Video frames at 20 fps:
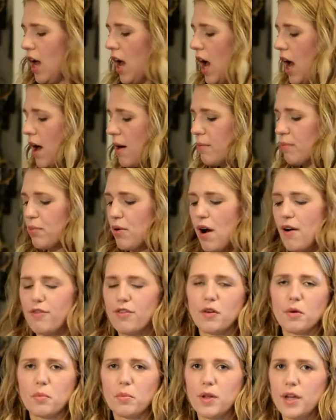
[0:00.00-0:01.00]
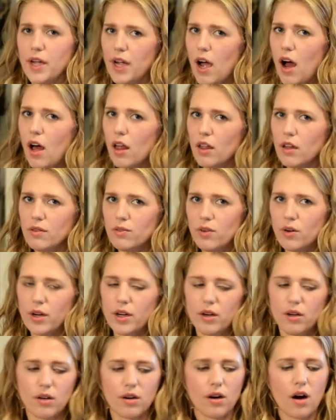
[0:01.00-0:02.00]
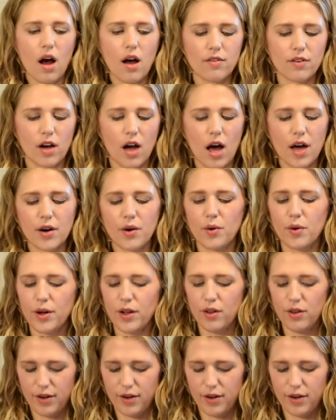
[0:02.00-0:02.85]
um, preferably olive oil or avocado oil,